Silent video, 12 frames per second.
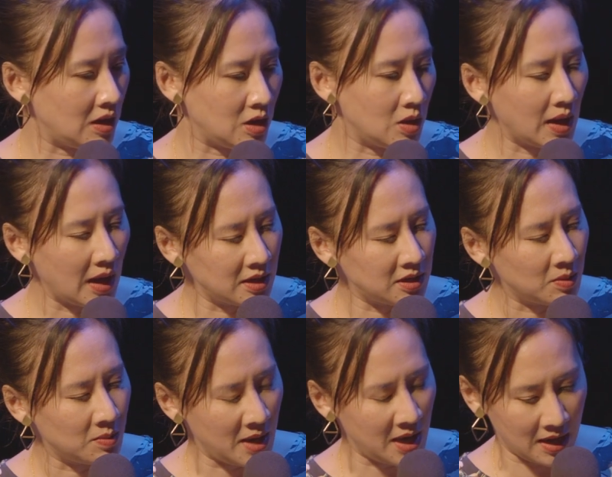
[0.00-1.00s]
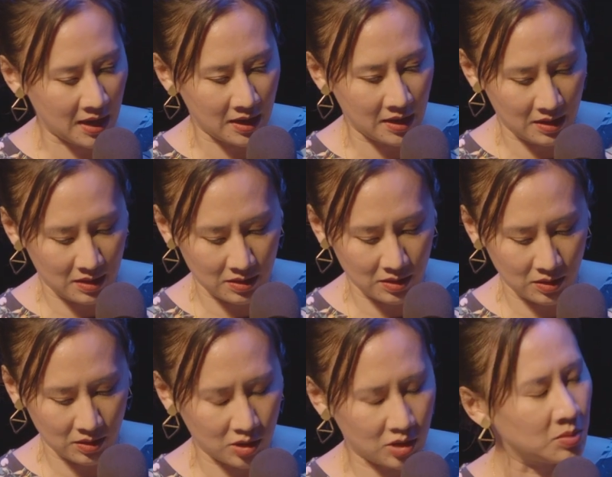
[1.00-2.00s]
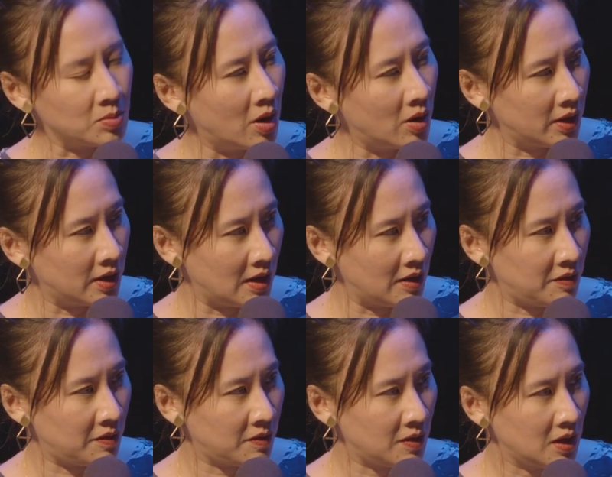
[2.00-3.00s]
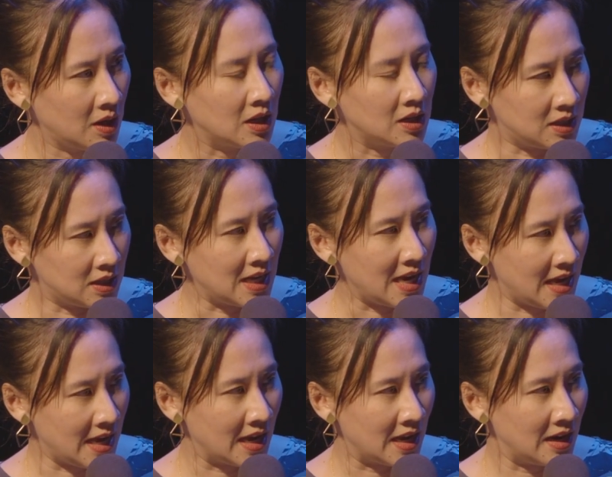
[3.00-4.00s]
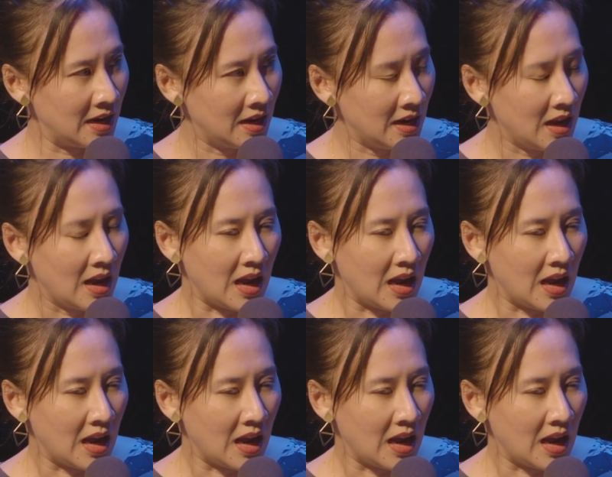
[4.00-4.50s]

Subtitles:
you had to make it small enough to take in.